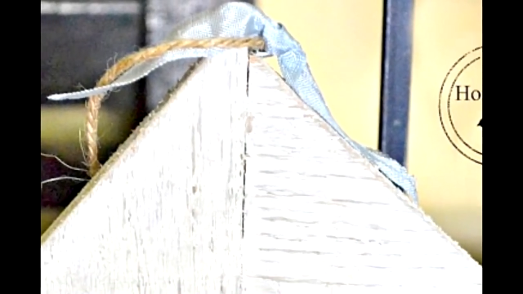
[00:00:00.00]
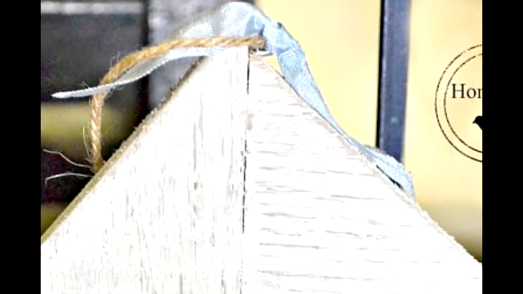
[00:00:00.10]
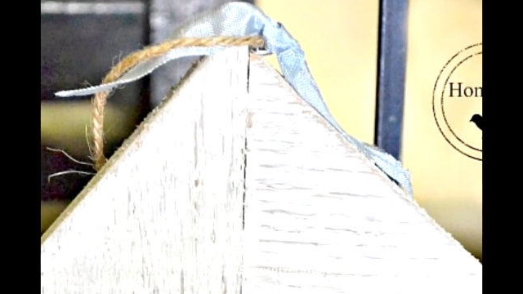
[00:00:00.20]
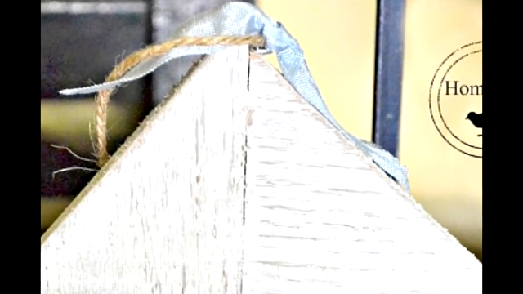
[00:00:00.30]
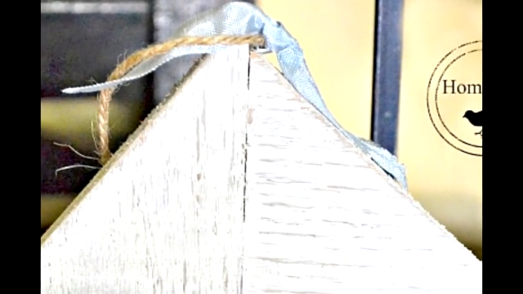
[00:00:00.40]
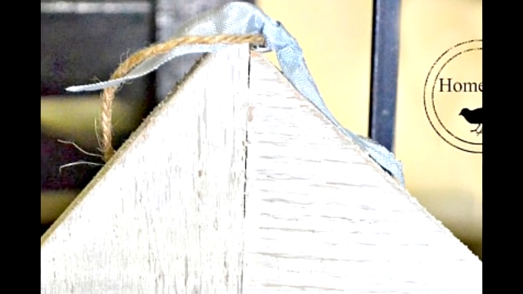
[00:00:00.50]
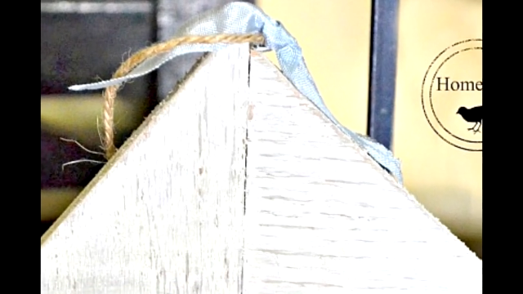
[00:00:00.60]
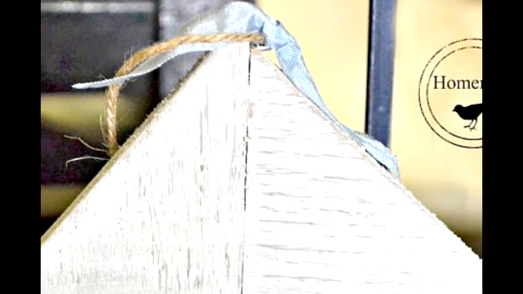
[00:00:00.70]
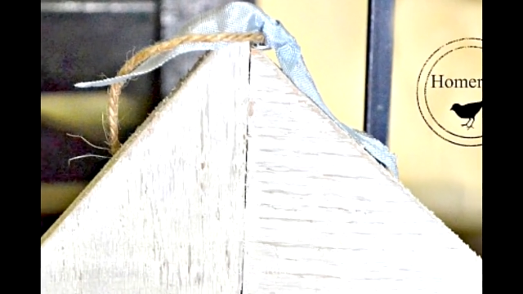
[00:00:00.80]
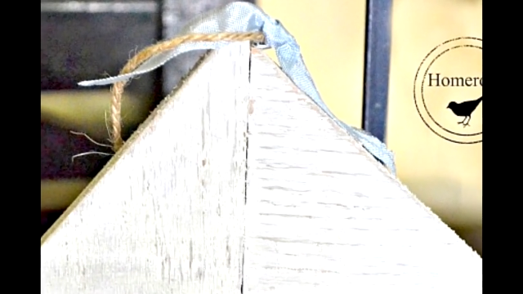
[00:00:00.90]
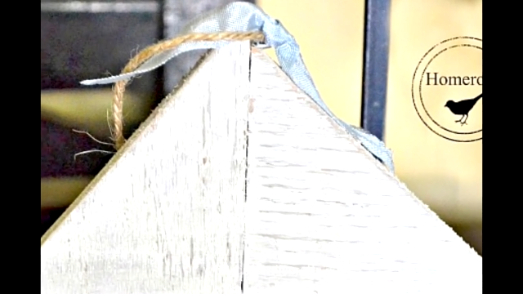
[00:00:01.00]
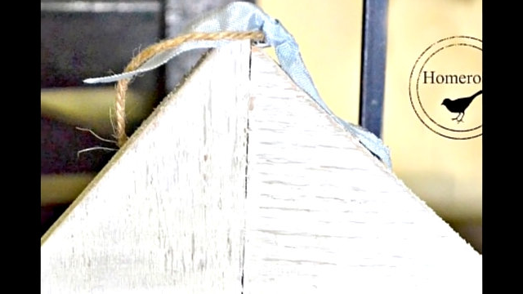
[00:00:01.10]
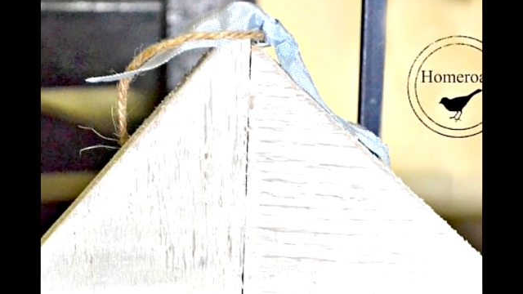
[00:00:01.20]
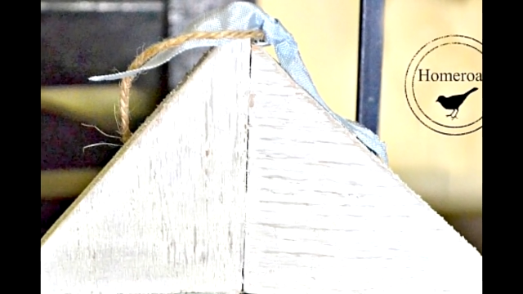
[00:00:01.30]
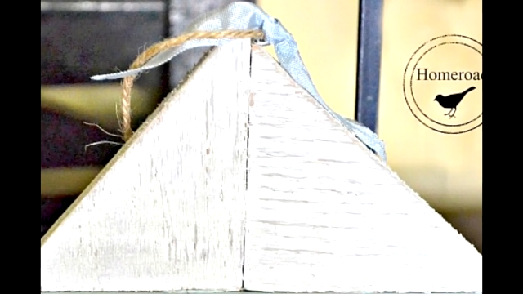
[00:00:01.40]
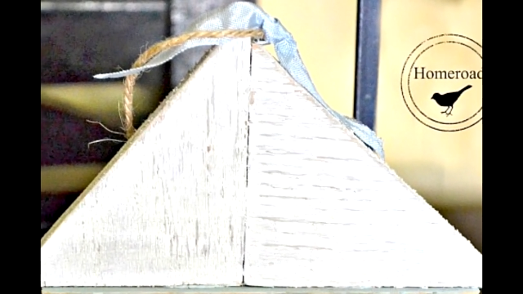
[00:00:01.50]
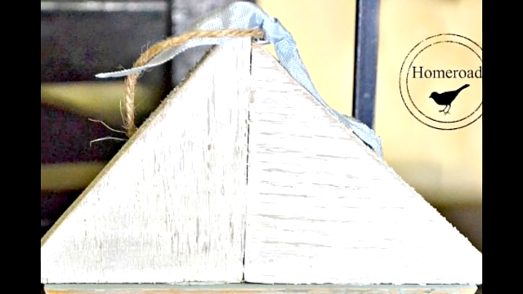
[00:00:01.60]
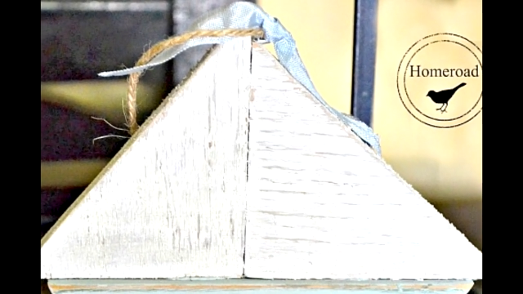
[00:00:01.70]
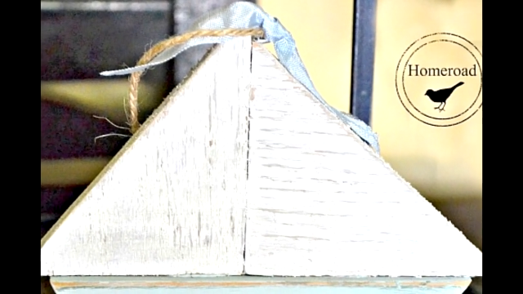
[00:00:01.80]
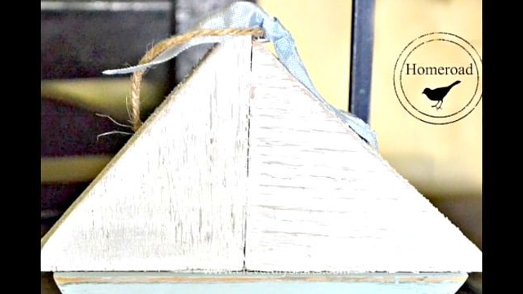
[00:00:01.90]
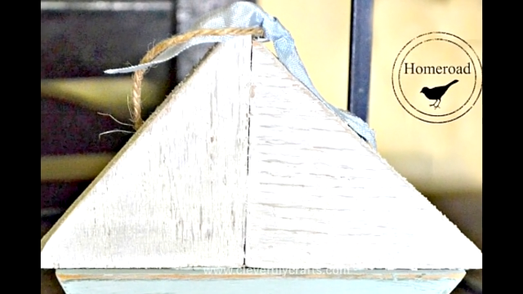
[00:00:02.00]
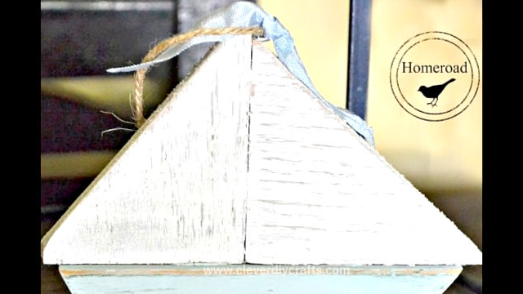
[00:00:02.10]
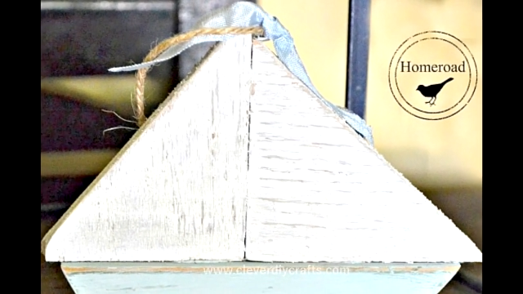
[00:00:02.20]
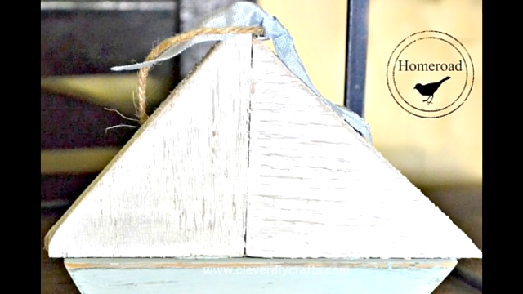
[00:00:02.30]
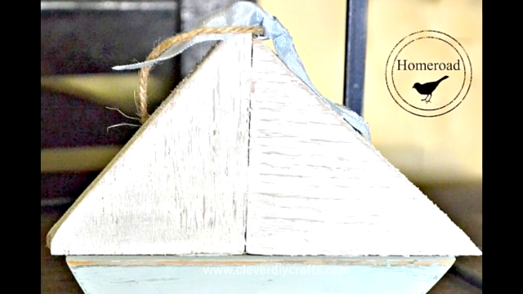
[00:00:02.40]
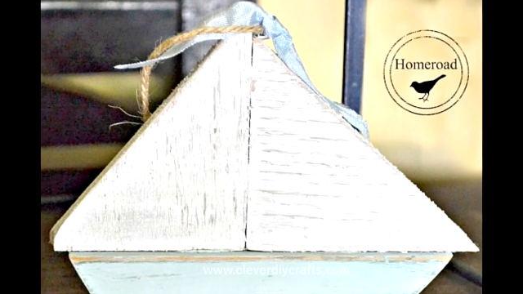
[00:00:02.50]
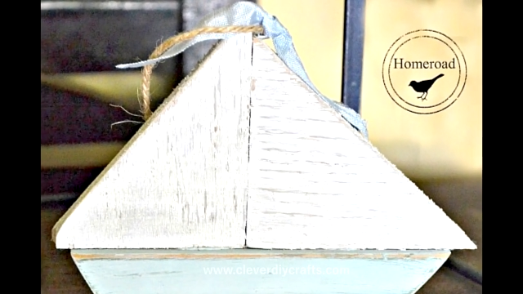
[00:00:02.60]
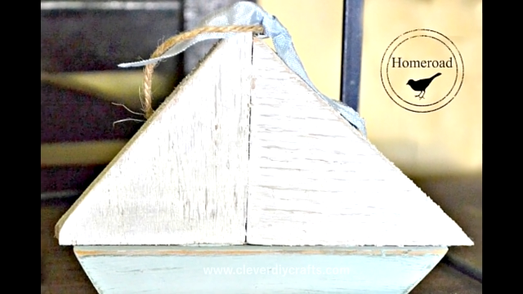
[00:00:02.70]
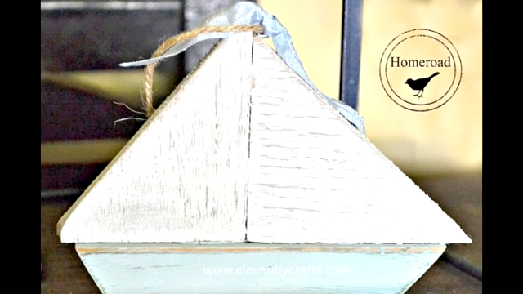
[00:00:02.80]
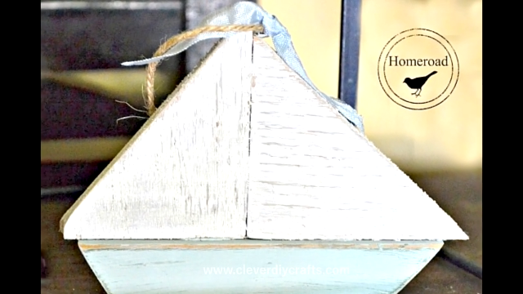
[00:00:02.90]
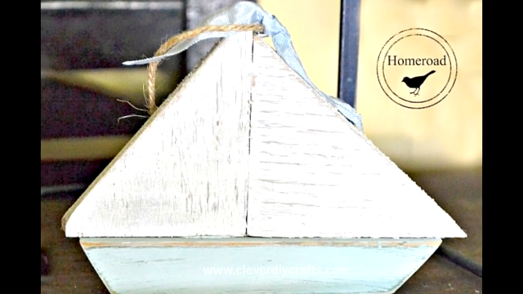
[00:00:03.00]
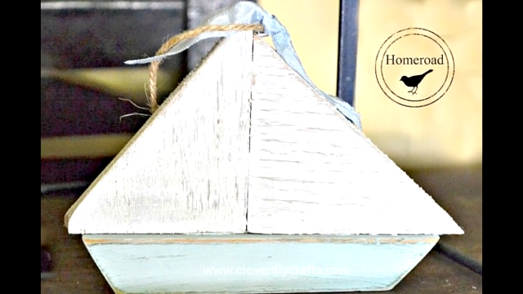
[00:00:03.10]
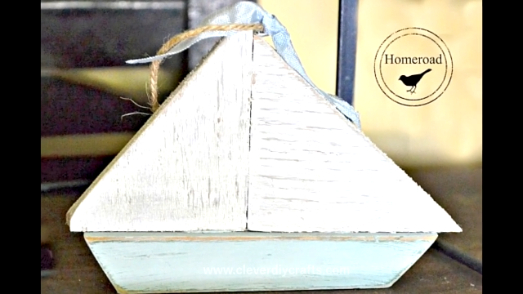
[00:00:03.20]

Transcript: [unreadable: no face in view]